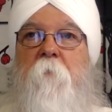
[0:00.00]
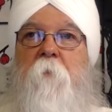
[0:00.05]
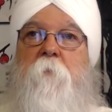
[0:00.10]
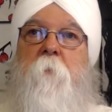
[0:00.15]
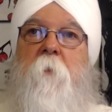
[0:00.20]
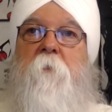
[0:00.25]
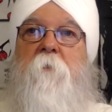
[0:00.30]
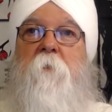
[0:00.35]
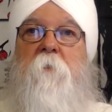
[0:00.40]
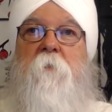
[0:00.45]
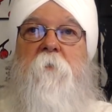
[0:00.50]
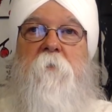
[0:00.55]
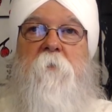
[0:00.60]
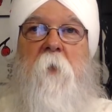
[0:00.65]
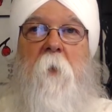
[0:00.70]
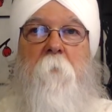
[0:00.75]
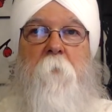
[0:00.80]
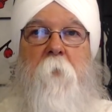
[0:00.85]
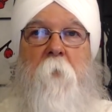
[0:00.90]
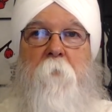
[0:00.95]
In the first place, it's a
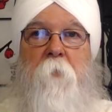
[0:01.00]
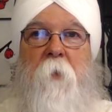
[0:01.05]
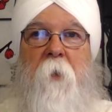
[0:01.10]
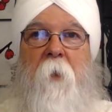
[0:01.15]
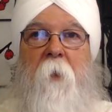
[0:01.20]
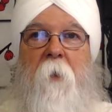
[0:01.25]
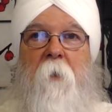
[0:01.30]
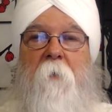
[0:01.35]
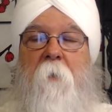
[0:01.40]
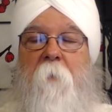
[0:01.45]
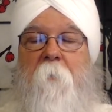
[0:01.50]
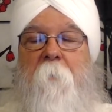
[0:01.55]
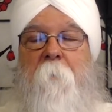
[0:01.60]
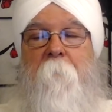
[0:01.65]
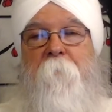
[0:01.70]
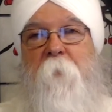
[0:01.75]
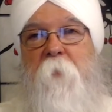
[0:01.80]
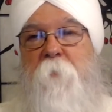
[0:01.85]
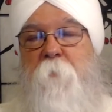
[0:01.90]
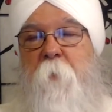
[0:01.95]
temperate plant.
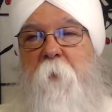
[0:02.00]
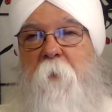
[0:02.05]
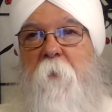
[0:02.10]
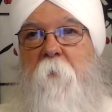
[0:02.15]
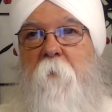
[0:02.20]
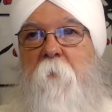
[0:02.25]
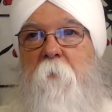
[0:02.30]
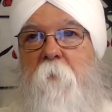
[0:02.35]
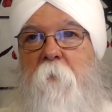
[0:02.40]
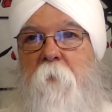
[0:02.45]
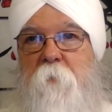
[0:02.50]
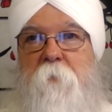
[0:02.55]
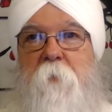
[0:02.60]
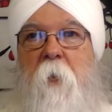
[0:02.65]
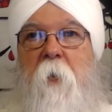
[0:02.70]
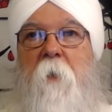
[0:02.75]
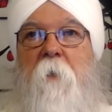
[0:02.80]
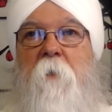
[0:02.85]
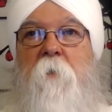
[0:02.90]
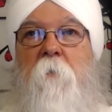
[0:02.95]
It's been
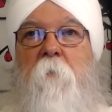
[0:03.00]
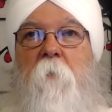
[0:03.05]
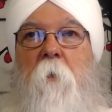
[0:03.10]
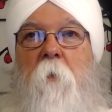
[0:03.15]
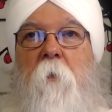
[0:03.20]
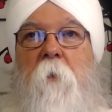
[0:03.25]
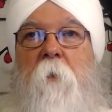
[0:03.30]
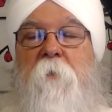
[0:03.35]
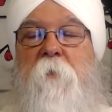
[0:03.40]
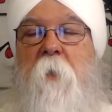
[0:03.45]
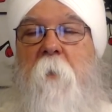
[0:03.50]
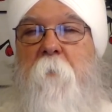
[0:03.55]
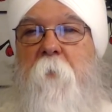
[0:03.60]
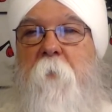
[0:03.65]
designed to grow in a